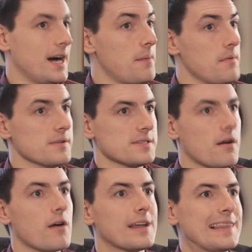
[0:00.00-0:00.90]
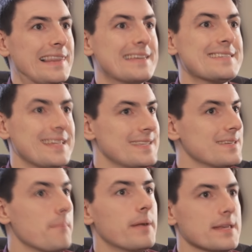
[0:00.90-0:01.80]
combos, there aren't a list that
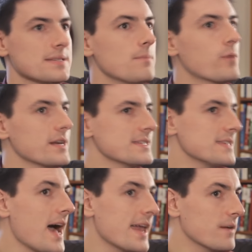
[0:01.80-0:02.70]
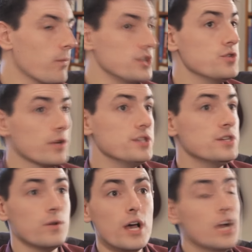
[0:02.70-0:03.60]
somebody somewhere decided what you can
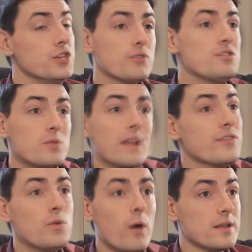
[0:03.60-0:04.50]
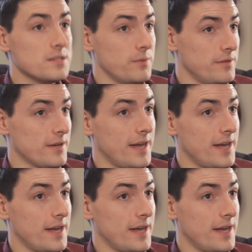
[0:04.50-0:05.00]
do. You can do whatever you want to with your